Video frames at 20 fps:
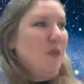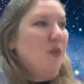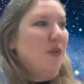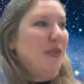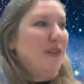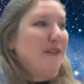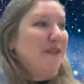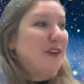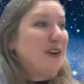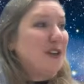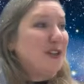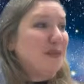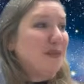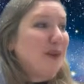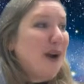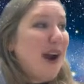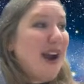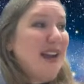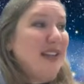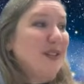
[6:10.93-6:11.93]
The first
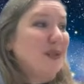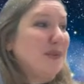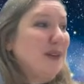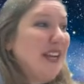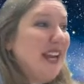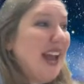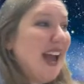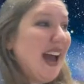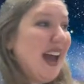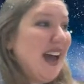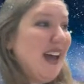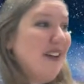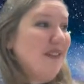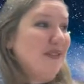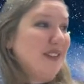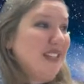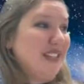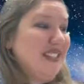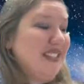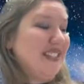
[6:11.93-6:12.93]
prize we have
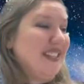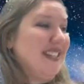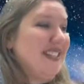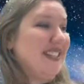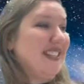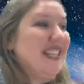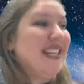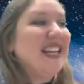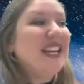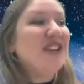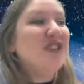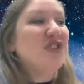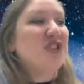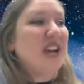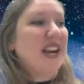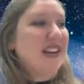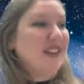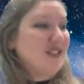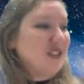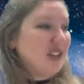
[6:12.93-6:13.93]
is this
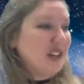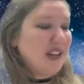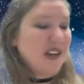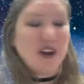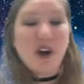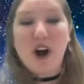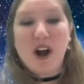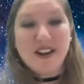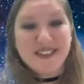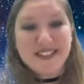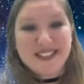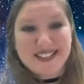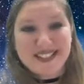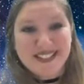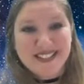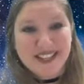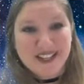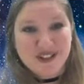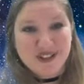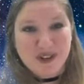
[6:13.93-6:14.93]
heat-changing
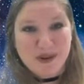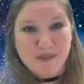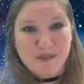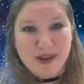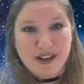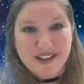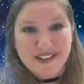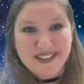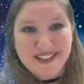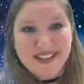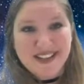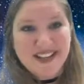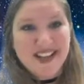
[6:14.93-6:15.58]
constellation mug.